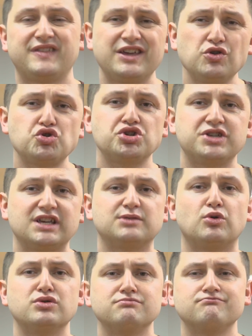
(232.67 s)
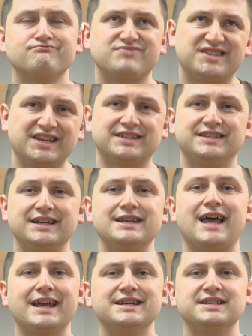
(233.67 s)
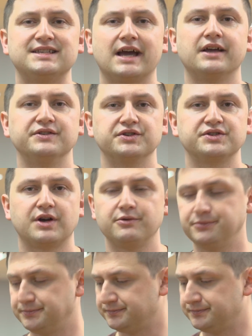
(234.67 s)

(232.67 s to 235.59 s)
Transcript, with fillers: That usually takes about 60 to 90 seconds or so.